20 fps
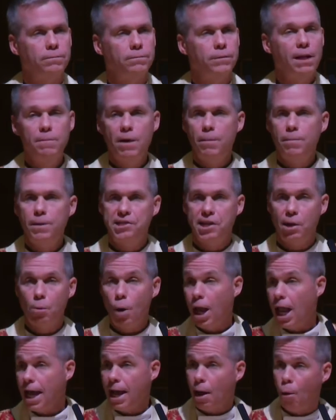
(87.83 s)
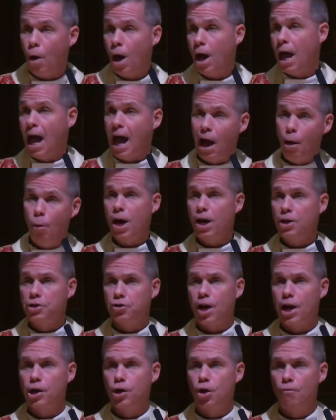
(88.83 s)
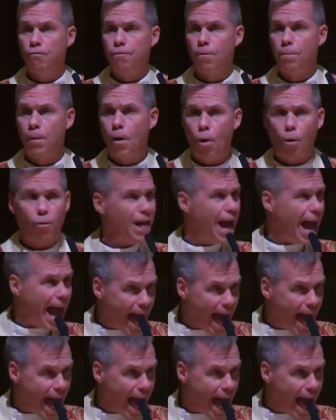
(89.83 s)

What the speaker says: And maybe you say, well, hey, I want to try and go for both.